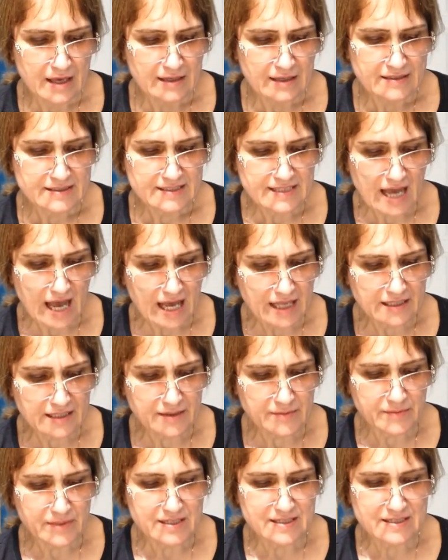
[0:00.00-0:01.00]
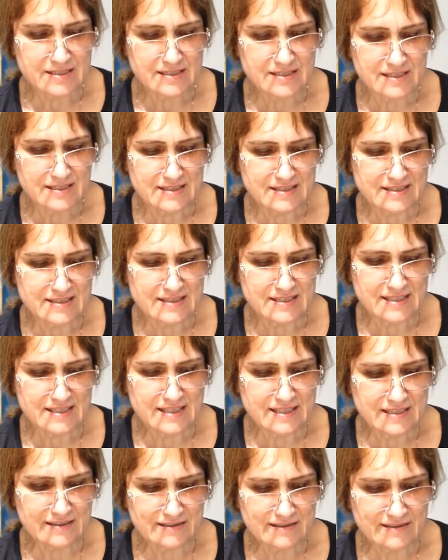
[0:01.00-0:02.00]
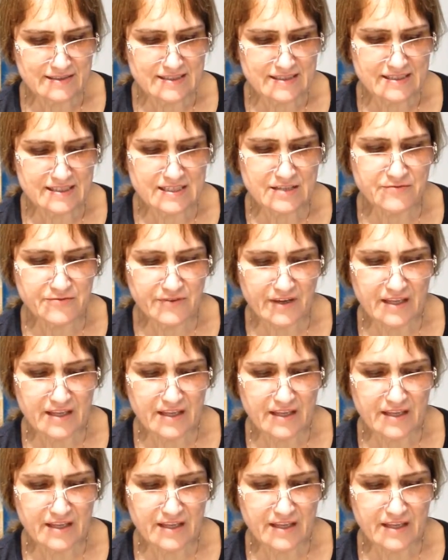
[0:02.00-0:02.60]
Xylem is still stiff